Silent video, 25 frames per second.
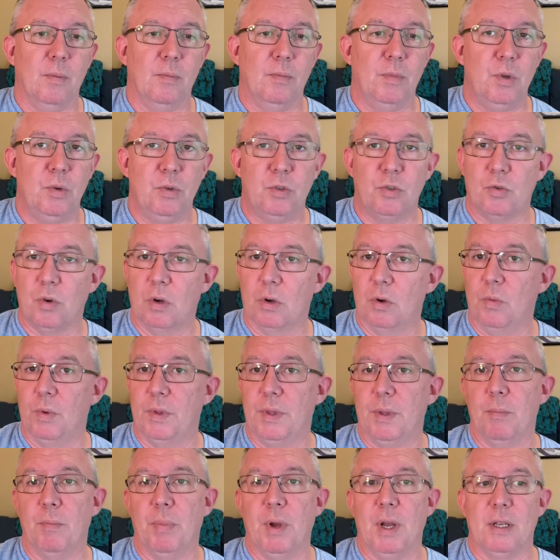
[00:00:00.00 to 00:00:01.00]
You struggle
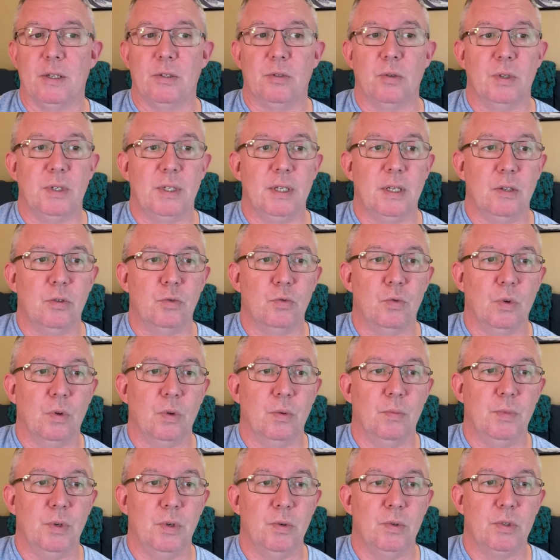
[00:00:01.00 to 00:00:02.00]
with imposter
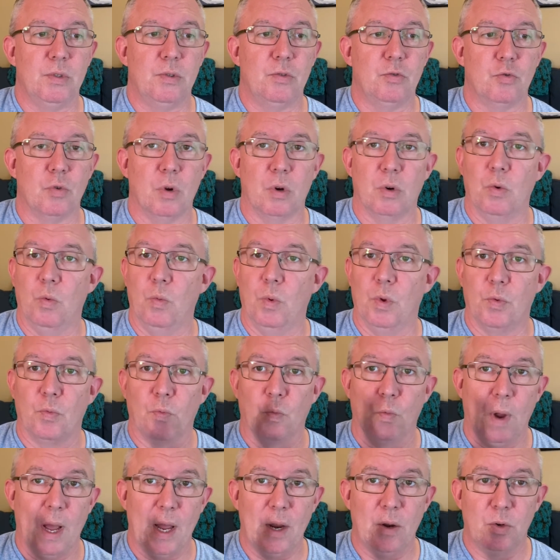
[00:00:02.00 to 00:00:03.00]
syndrome, you struggle with
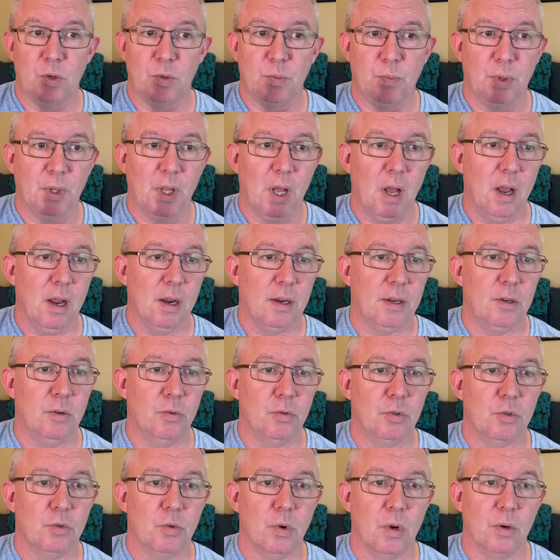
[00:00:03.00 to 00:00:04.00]
writer's block, you
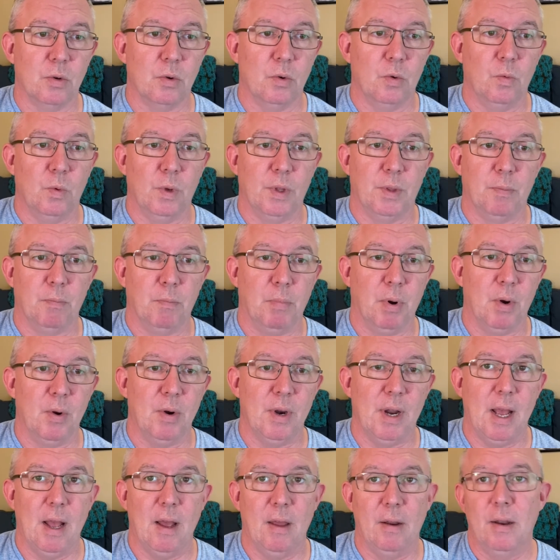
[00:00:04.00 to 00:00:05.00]
struggle with
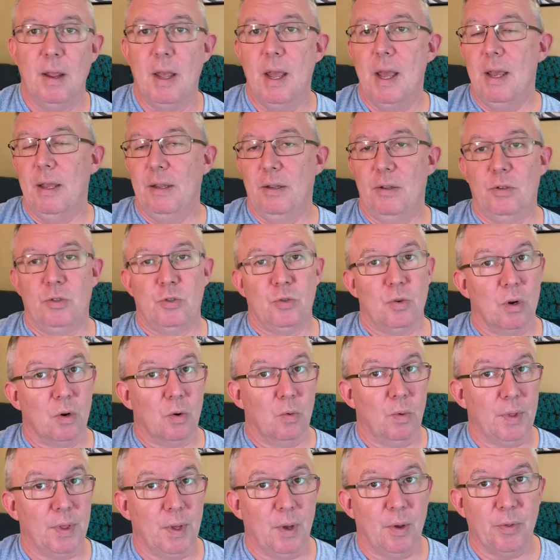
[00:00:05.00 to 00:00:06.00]
burnout, you
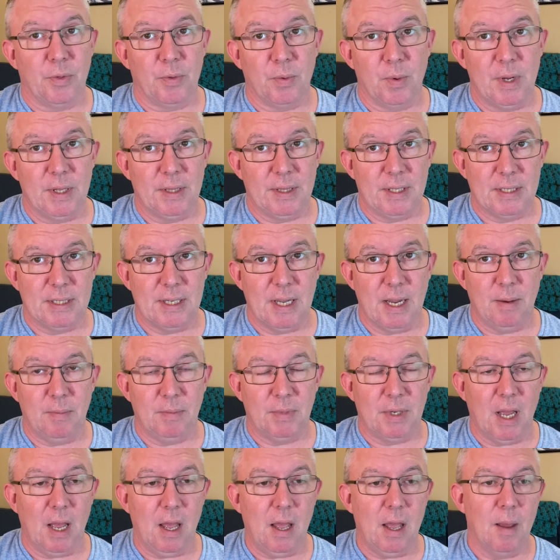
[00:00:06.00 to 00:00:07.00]
struggle with all three at the same
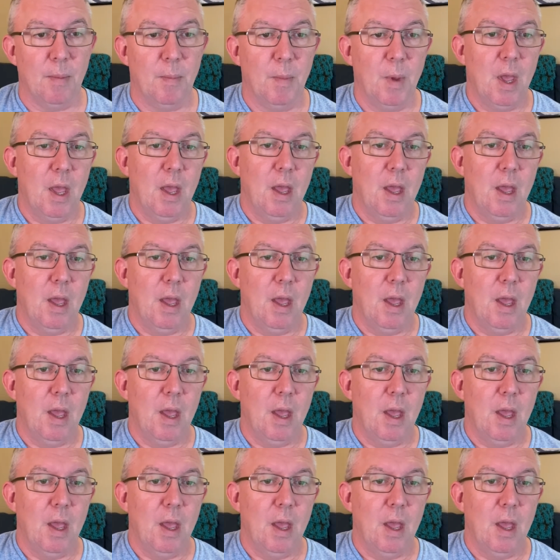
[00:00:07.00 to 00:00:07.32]
time.